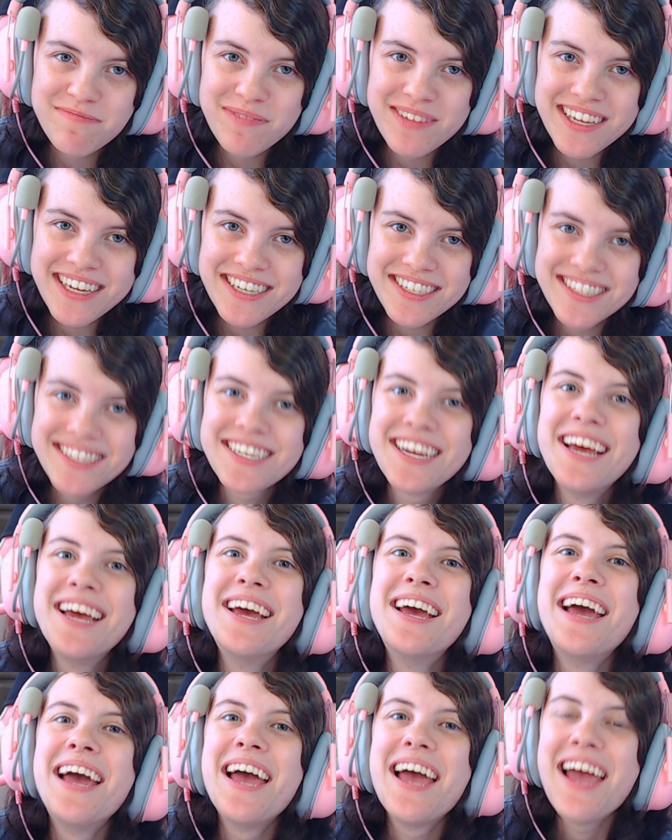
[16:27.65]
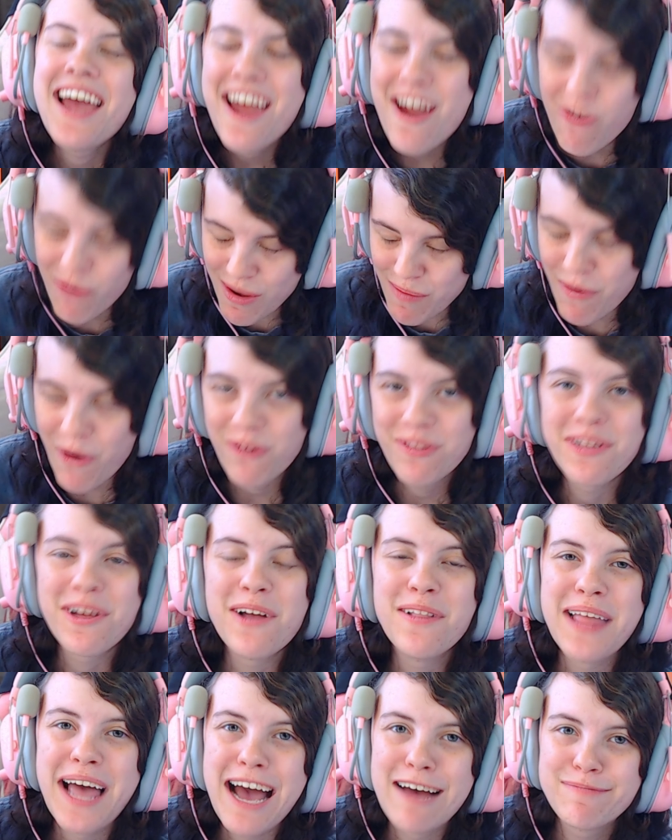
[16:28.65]
place, and we both
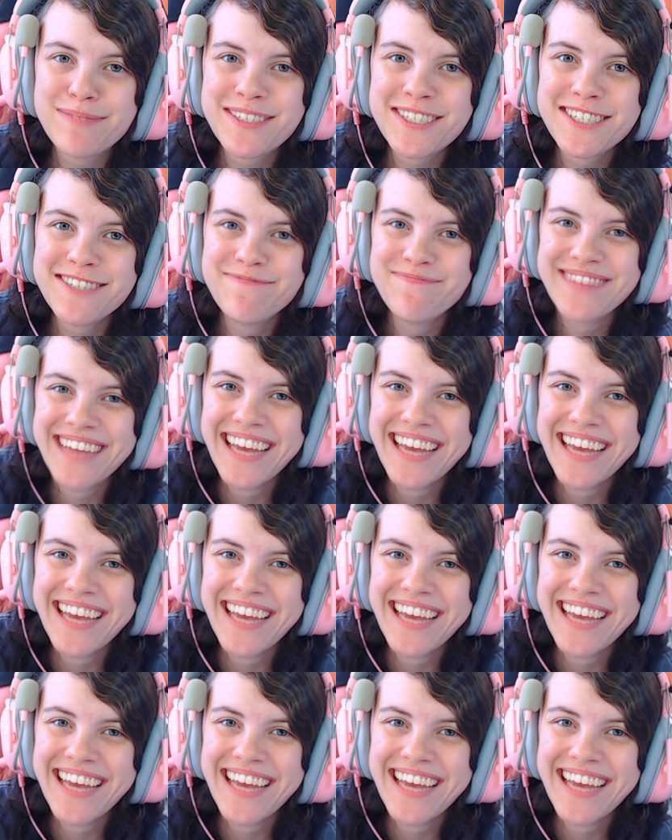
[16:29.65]
collapsed.